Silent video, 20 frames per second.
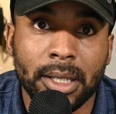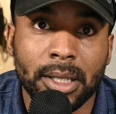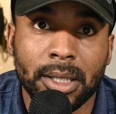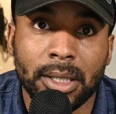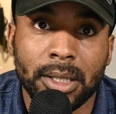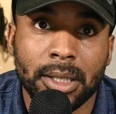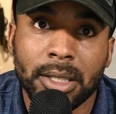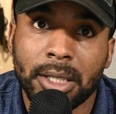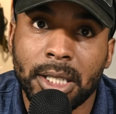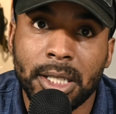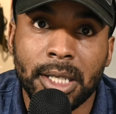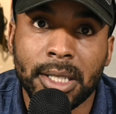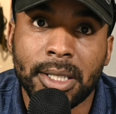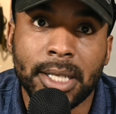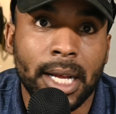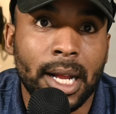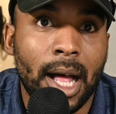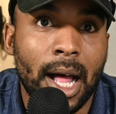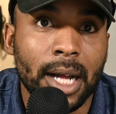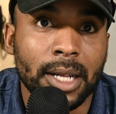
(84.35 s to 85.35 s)
she just said
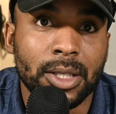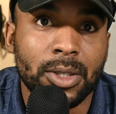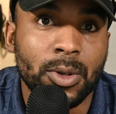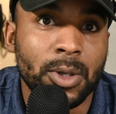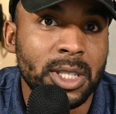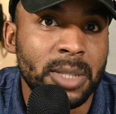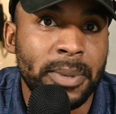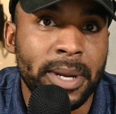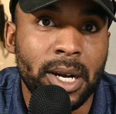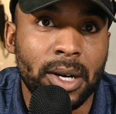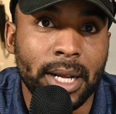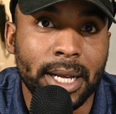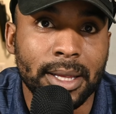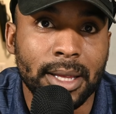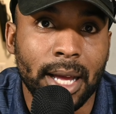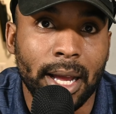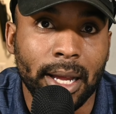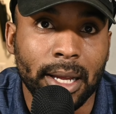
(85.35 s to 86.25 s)
hawk tuah spit on that thing